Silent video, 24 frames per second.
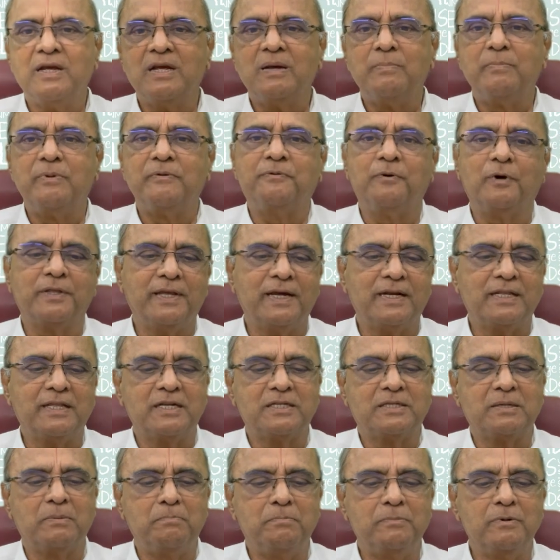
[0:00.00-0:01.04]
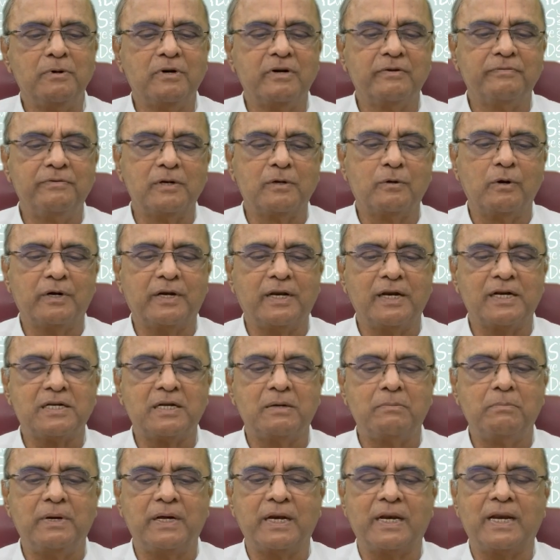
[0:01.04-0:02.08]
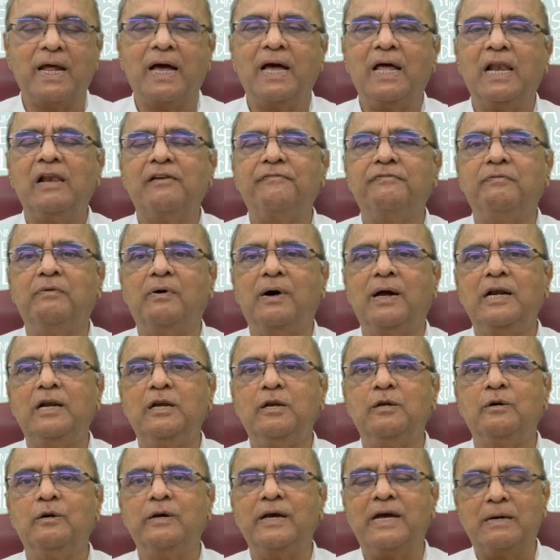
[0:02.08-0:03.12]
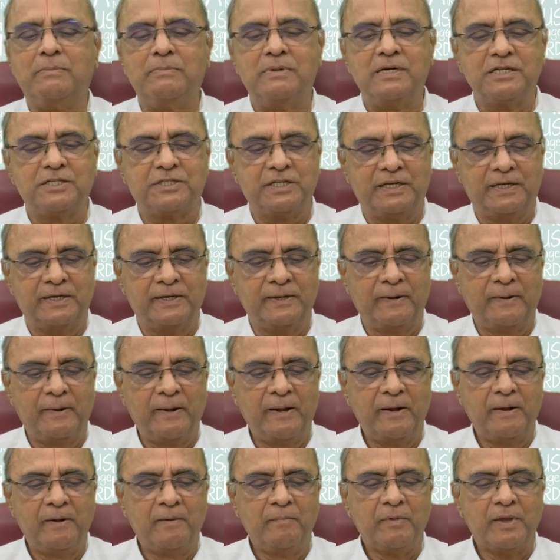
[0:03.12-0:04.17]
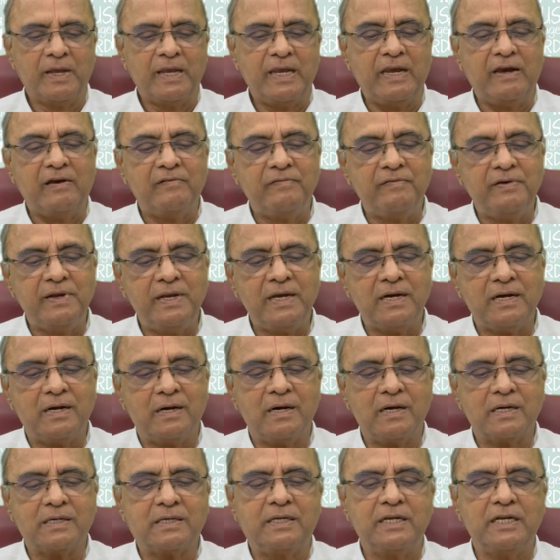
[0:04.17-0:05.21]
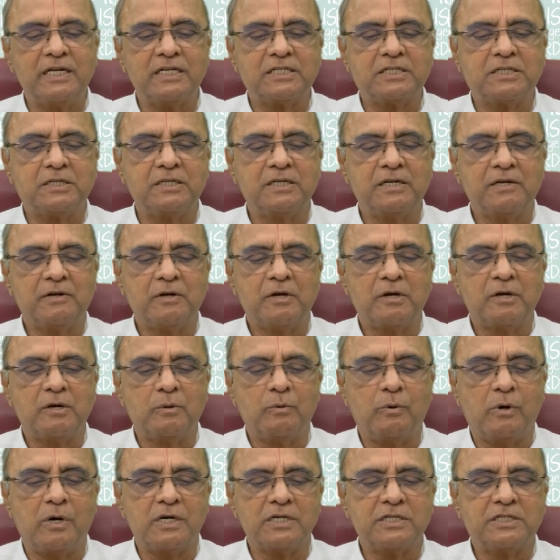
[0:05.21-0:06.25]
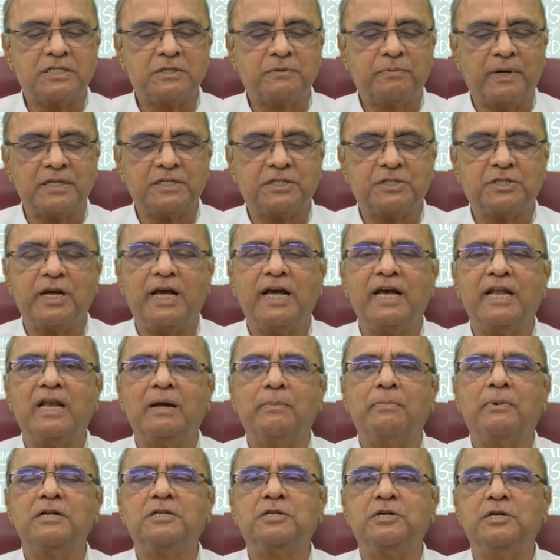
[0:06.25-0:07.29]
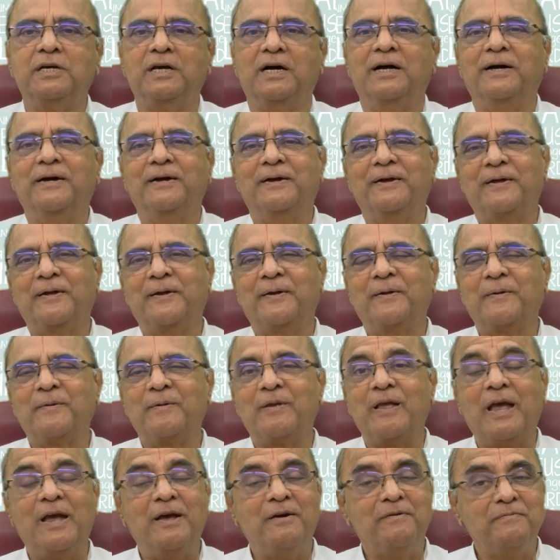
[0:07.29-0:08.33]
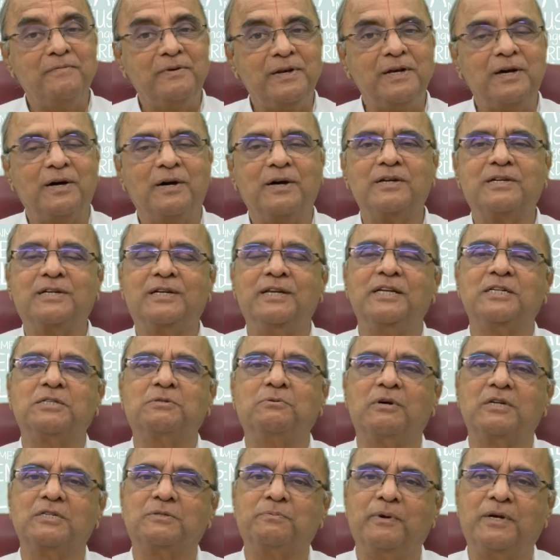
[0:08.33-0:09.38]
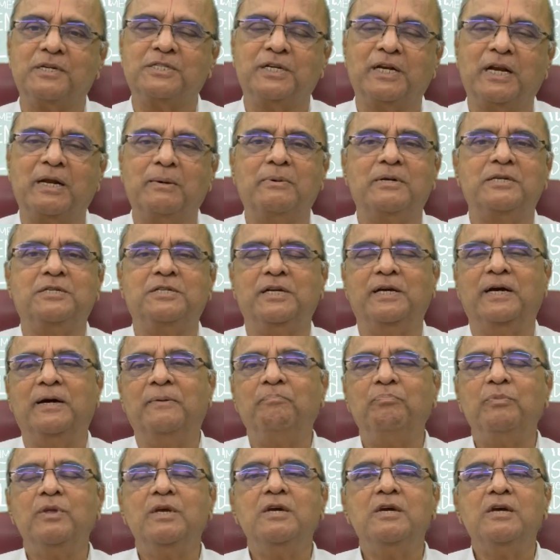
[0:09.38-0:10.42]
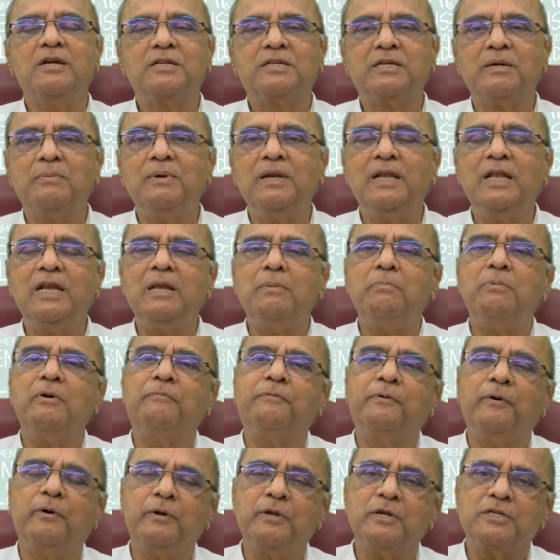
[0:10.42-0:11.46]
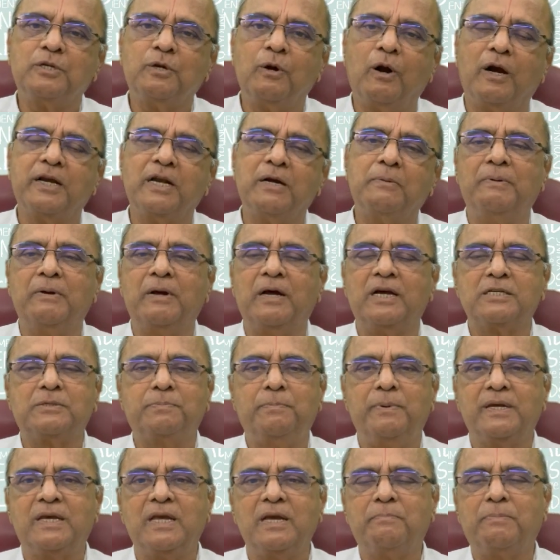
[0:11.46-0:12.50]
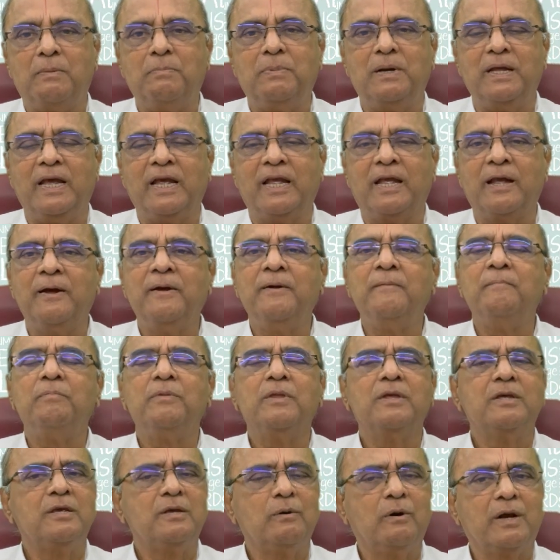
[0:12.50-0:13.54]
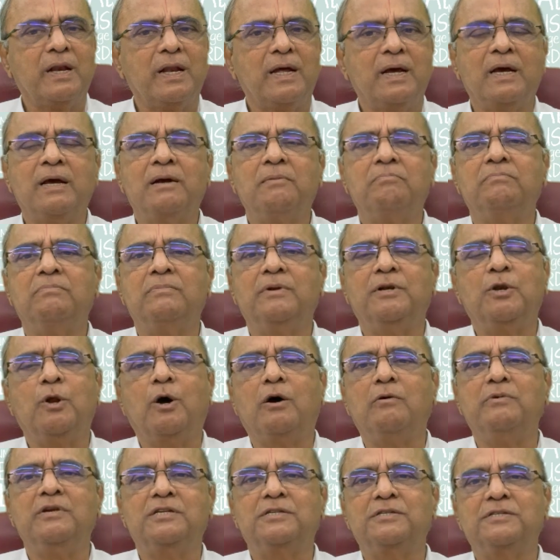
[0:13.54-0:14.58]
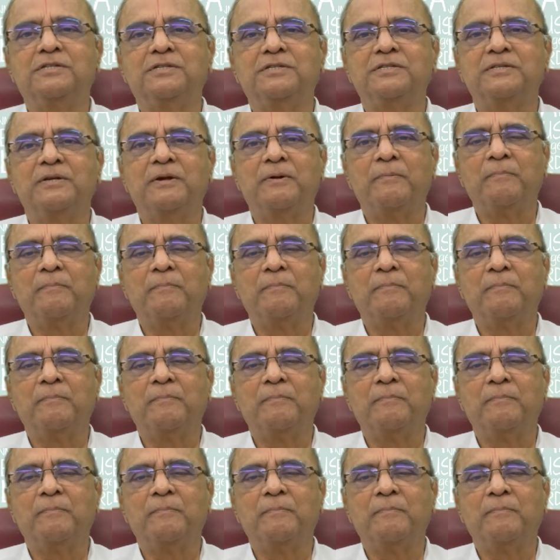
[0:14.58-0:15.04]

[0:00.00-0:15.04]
before that, there's a beautiful quotation by Ralph Waldo Emerson. Every artist was first an amateur. Every artist was first an amateur. Similarly, before you started uh, speaking public, you are a novice.